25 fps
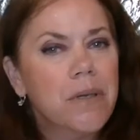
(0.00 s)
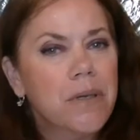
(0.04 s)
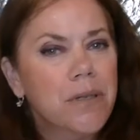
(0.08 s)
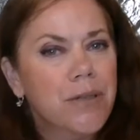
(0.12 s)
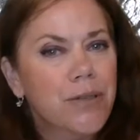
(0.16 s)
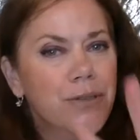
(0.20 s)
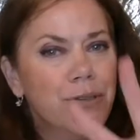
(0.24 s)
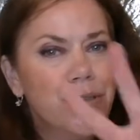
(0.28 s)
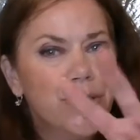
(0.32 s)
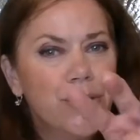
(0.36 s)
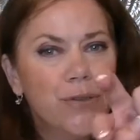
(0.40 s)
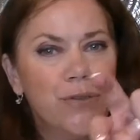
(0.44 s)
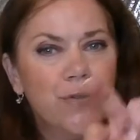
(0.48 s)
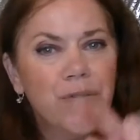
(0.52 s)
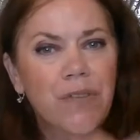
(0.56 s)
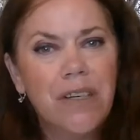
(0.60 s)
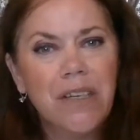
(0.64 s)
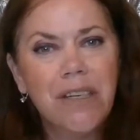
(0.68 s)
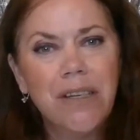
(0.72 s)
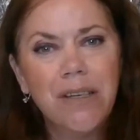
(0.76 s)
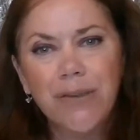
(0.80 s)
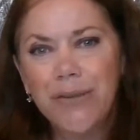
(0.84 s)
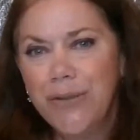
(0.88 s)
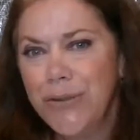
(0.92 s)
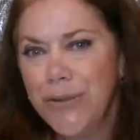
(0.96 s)
into two
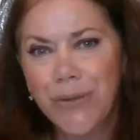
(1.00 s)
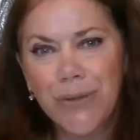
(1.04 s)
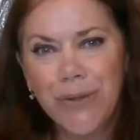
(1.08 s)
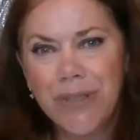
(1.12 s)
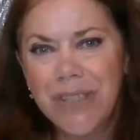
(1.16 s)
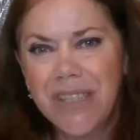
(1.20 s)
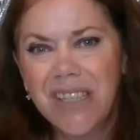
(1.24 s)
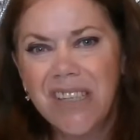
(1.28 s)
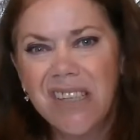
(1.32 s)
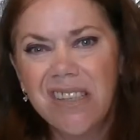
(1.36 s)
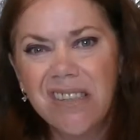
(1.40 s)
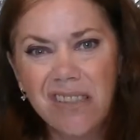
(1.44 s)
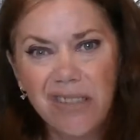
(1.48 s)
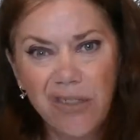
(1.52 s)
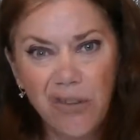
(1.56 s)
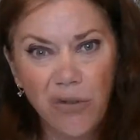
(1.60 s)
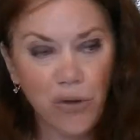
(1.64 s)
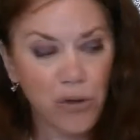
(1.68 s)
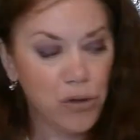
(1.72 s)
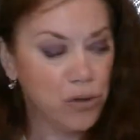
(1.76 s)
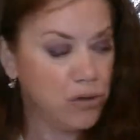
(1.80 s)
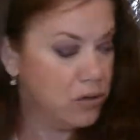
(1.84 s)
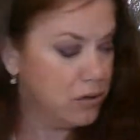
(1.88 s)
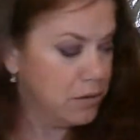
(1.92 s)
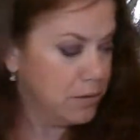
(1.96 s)
videos so it's not so
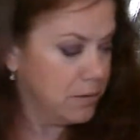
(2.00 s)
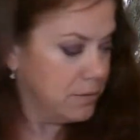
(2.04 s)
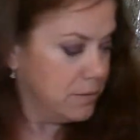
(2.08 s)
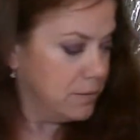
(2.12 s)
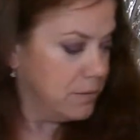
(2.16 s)
long.